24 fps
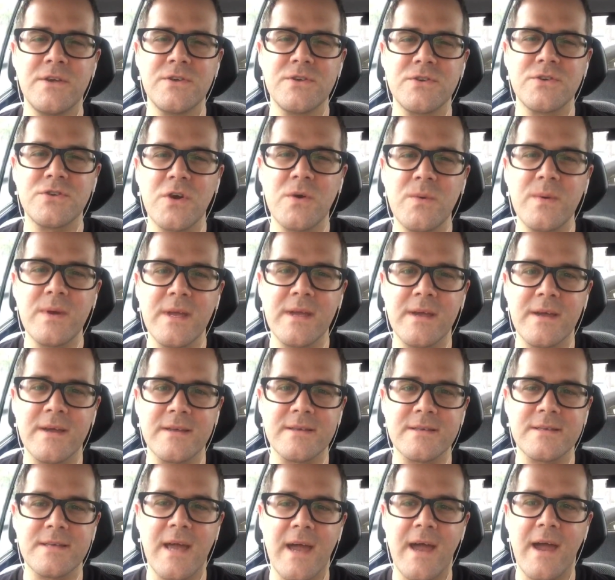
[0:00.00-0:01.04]
showing
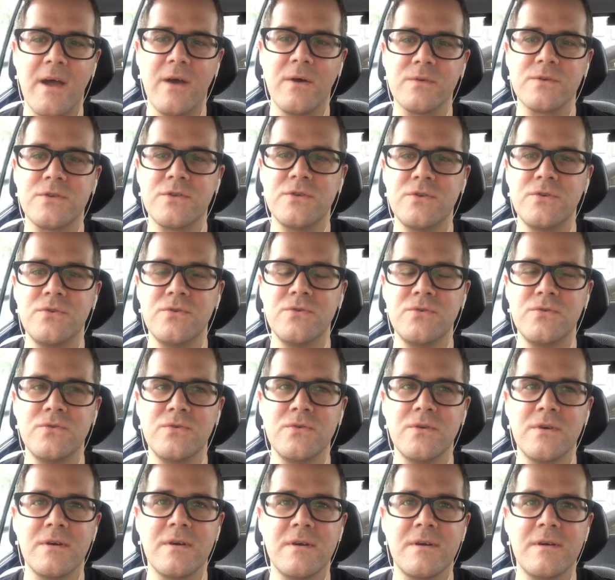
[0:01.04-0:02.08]
us how to